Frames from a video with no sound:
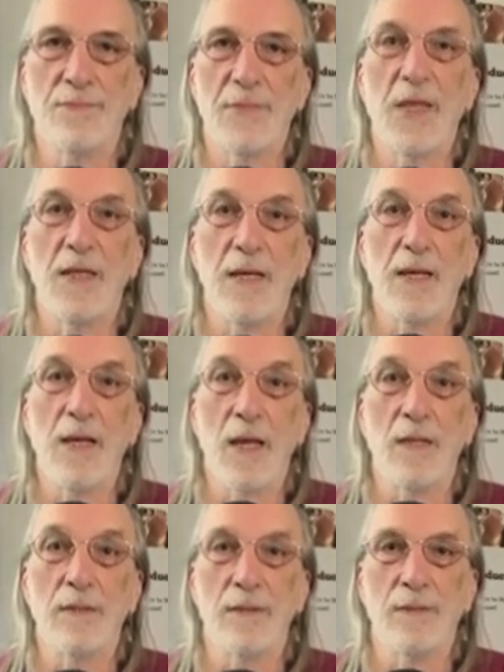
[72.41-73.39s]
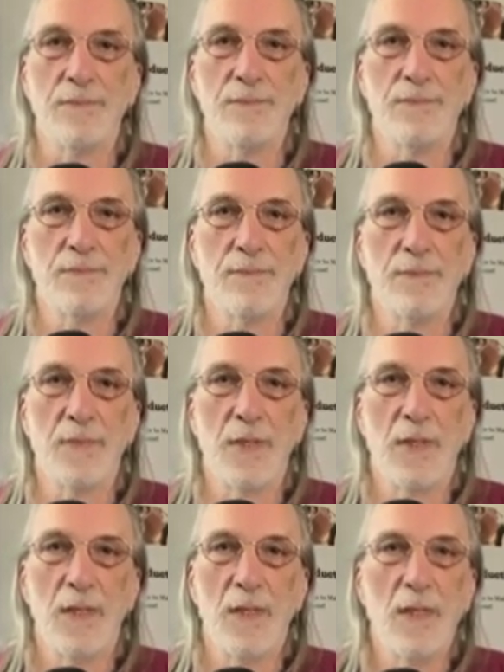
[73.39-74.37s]
Take a guess.
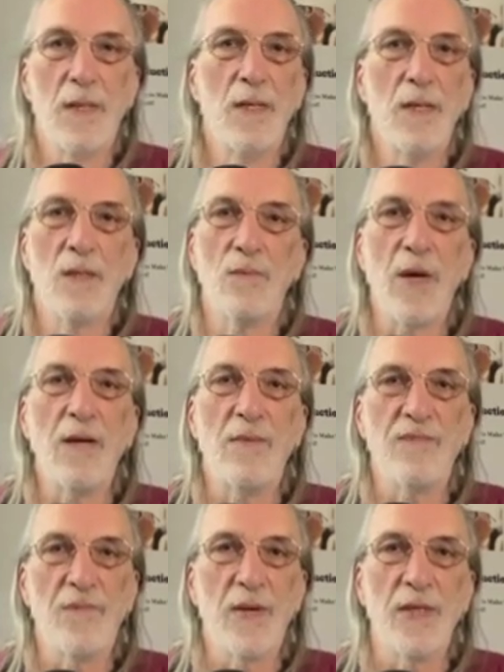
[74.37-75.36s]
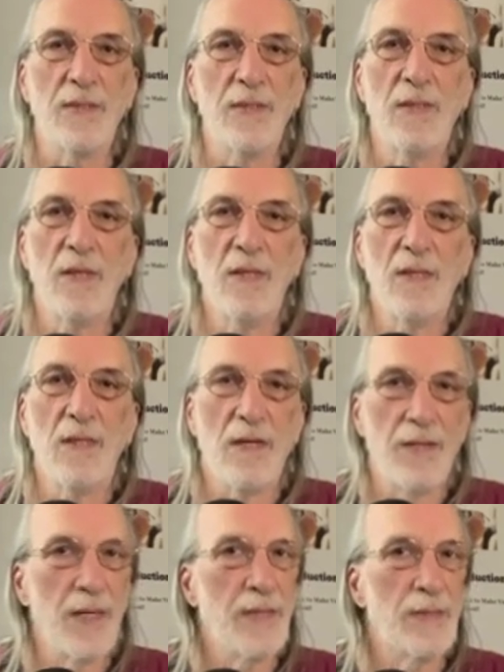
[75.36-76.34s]
Right up front, I
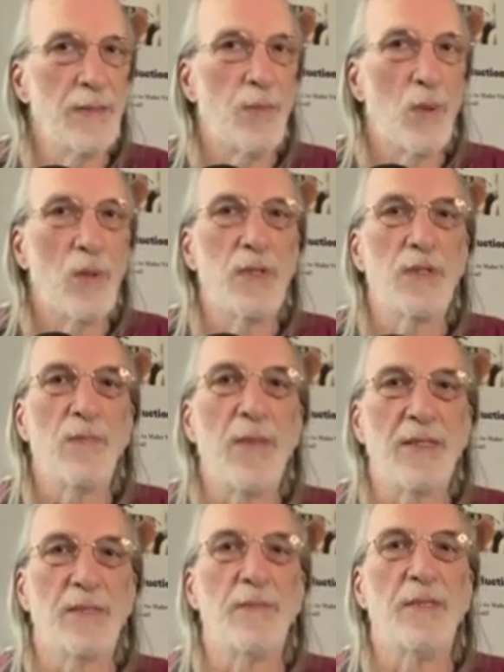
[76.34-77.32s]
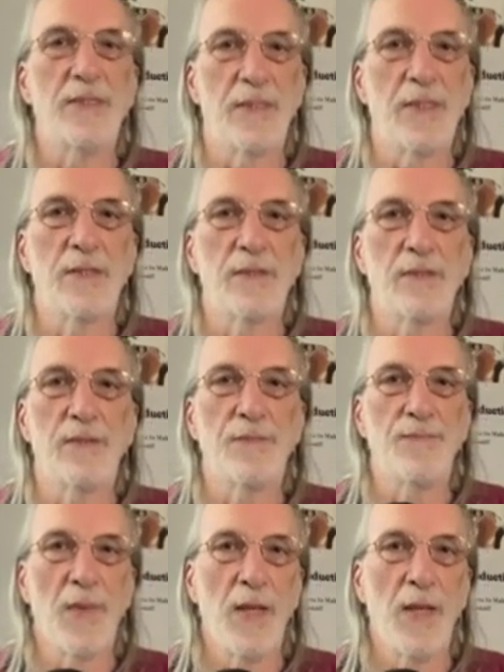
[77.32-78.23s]
think it's important to make some distinctions.